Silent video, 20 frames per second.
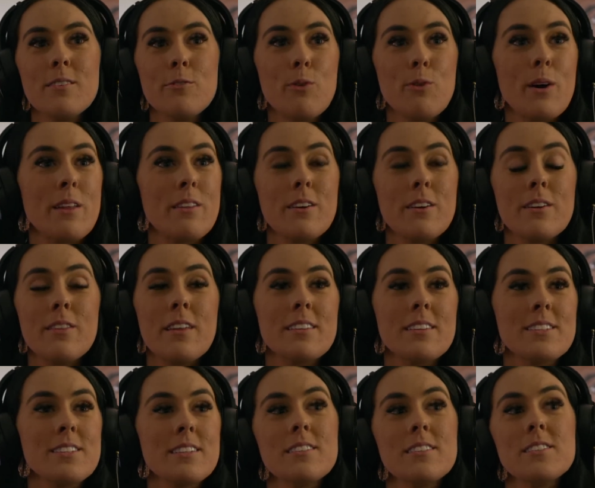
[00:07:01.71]
whether
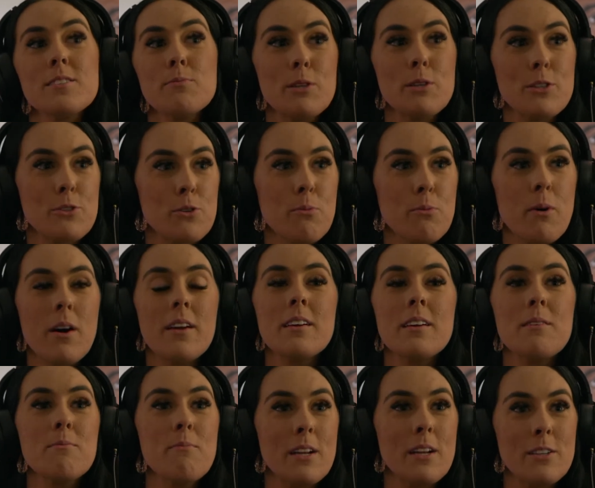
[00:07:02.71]
that's like the spiritual
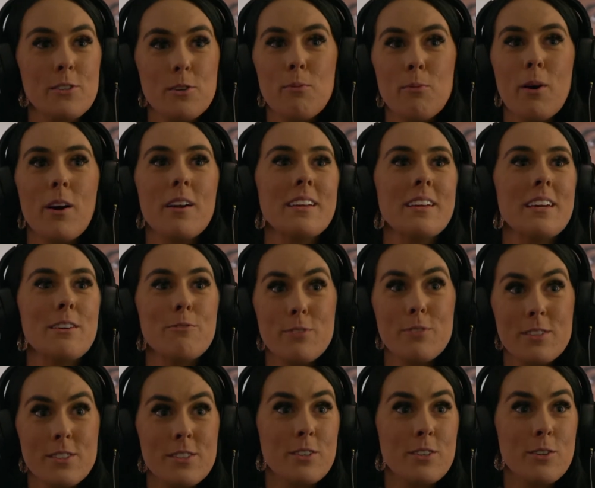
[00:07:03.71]
body, mental body,
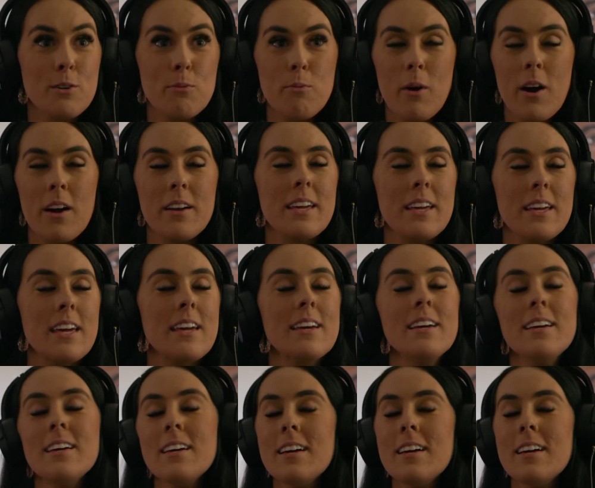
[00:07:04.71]
physical body,